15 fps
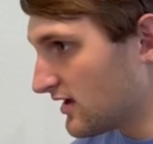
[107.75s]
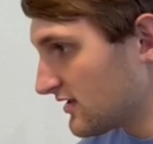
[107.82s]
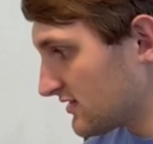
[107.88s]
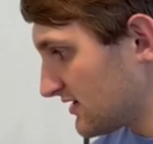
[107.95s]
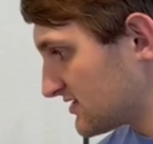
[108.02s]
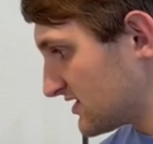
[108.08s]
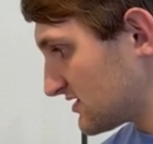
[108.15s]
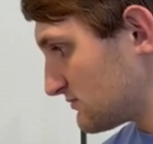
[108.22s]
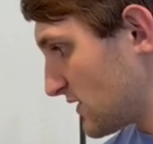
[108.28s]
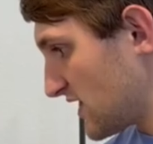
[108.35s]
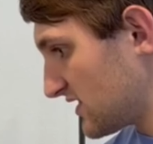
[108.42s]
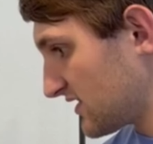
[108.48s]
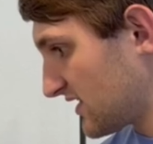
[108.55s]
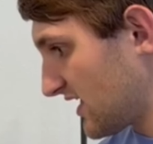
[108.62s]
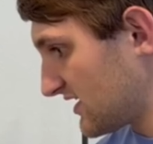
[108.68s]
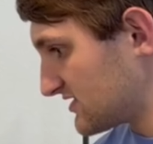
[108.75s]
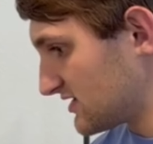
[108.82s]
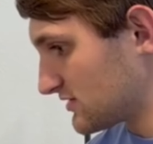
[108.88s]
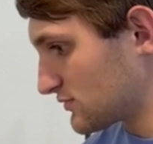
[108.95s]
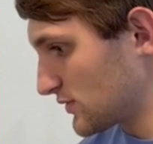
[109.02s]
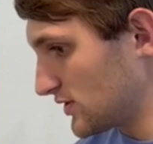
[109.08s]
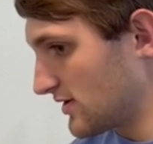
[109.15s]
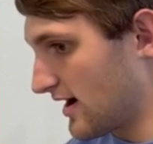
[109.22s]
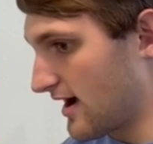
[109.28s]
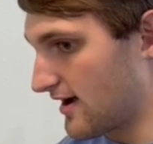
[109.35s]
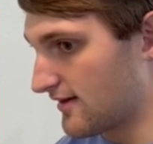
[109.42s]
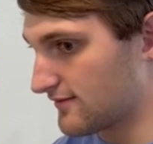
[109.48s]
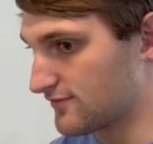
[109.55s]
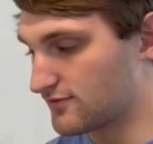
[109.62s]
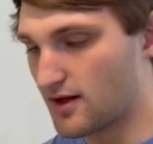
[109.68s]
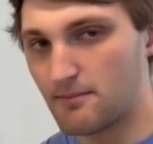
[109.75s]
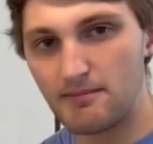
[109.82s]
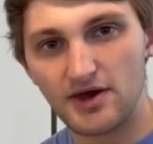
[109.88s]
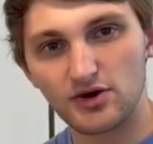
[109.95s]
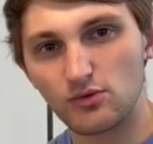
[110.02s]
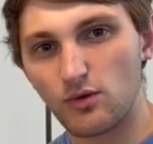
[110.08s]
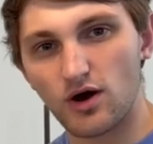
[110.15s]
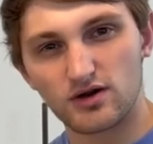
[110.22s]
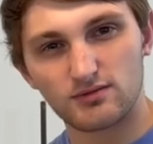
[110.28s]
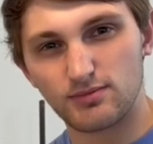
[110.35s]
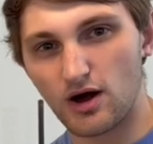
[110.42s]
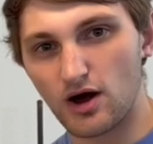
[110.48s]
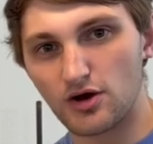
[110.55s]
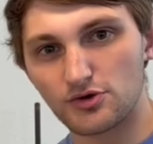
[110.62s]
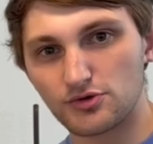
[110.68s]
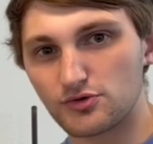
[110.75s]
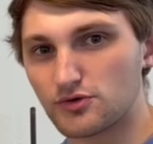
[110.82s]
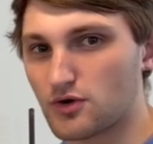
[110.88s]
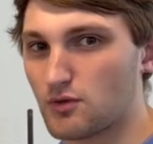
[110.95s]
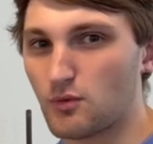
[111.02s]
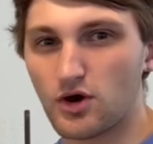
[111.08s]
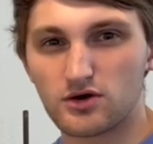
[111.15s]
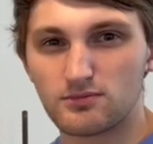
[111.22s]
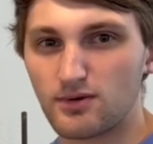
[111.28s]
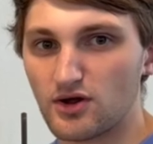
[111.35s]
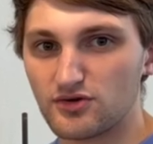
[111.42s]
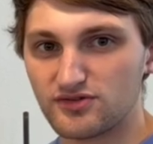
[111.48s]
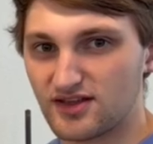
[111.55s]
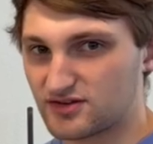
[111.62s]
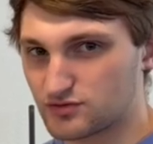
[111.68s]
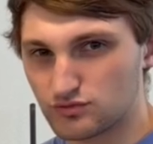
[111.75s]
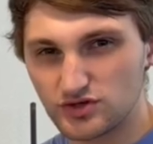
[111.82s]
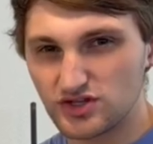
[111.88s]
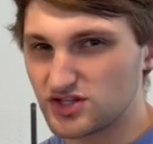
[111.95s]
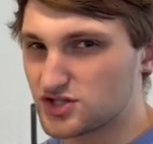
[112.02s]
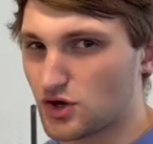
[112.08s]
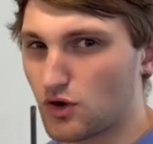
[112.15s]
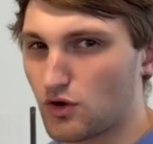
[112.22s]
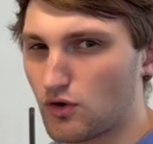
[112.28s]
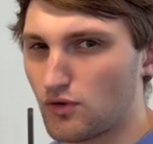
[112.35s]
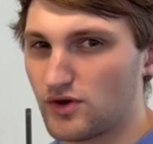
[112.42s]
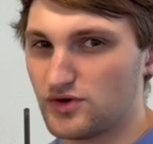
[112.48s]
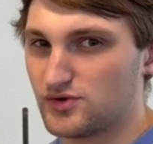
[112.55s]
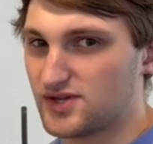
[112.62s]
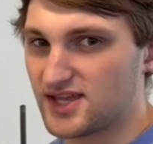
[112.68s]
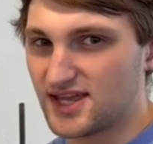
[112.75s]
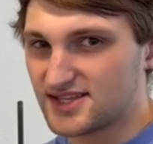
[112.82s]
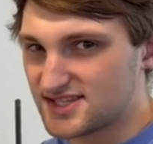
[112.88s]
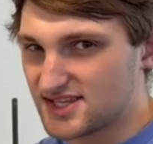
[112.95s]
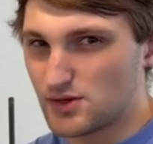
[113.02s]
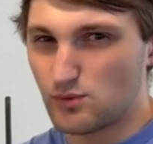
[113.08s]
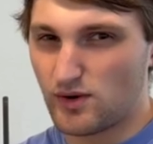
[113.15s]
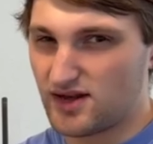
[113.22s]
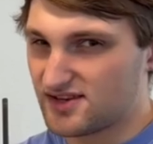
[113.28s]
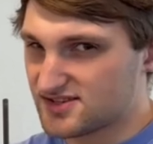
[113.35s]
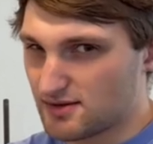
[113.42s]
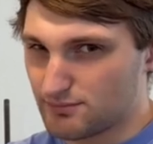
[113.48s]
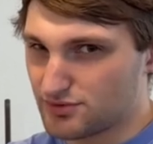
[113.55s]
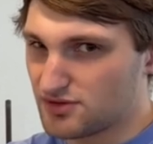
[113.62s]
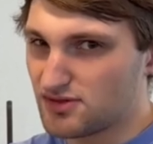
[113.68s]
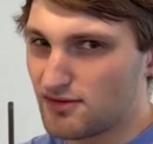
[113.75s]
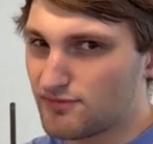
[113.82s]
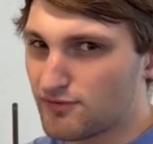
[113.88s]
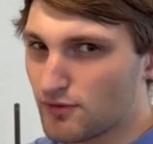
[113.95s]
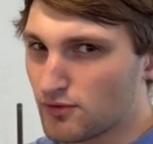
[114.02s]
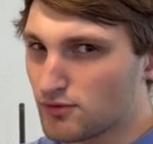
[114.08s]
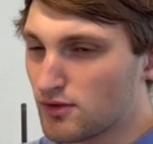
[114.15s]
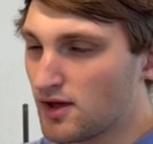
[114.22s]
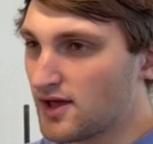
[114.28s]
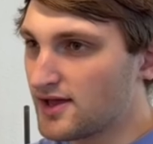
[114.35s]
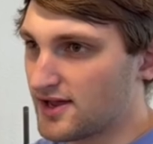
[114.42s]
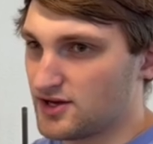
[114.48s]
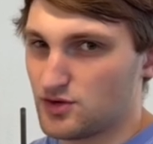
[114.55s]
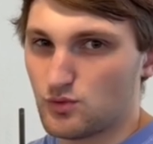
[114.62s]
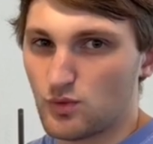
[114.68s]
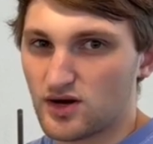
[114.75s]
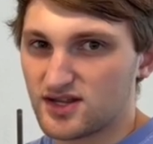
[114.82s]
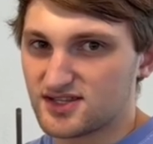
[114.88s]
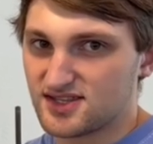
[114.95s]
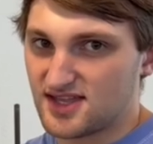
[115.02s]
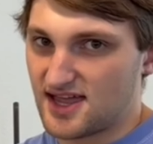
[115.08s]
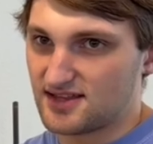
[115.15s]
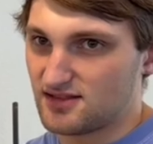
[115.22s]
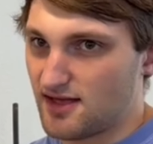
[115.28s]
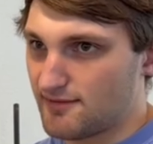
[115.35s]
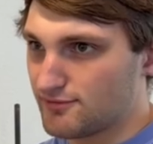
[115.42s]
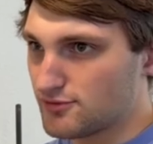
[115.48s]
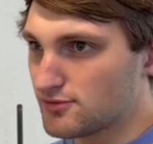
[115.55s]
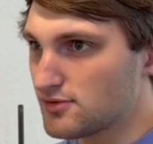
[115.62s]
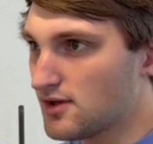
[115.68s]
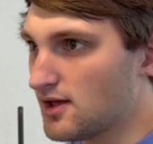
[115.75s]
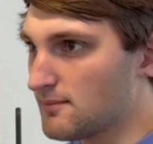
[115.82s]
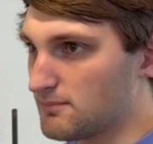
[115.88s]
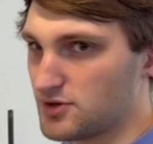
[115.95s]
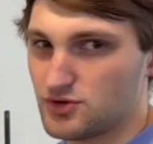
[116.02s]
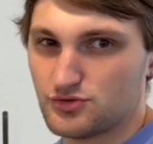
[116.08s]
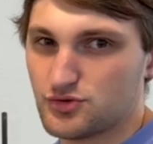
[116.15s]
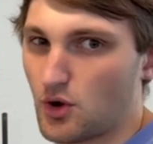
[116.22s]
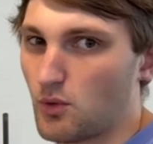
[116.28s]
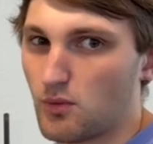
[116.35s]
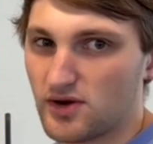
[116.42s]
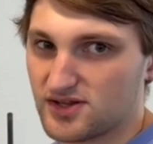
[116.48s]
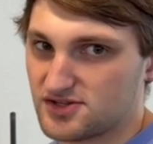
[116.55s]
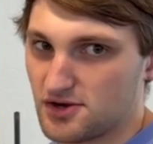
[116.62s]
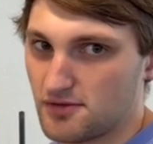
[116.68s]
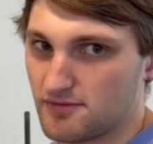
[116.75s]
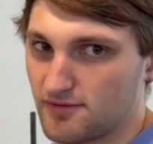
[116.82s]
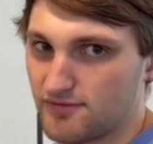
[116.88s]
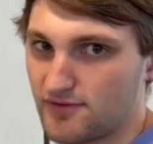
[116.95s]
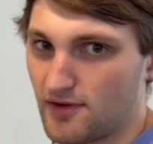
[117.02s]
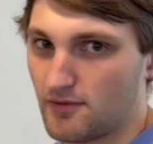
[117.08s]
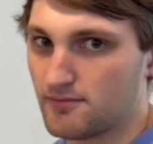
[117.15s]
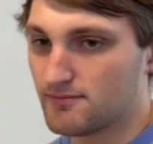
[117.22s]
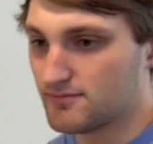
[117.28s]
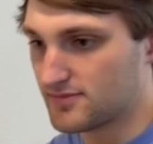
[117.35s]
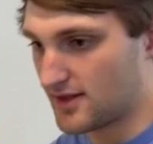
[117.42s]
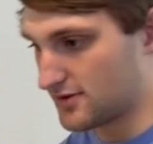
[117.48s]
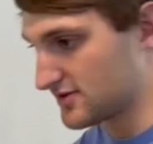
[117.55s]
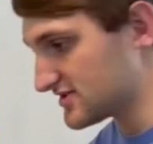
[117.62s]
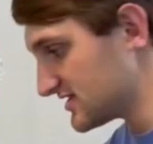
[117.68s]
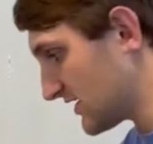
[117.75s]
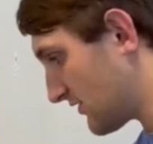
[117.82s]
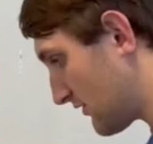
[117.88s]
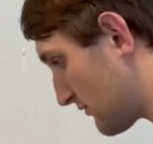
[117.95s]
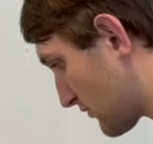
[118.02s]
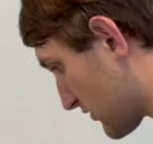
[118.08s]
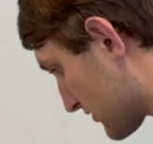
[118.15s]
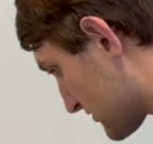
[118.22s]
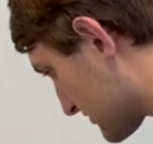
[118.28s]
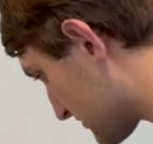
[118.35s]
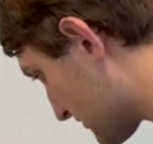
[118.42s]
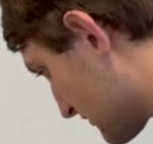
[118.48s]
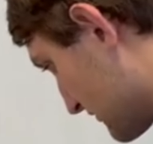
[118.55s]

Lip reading: This is made in cases where you have a metal water bottle or a water bottle that's really tall and you can't see when it's completely full and you want it to that level, but you don't want it to overfill. Now let's see how it works.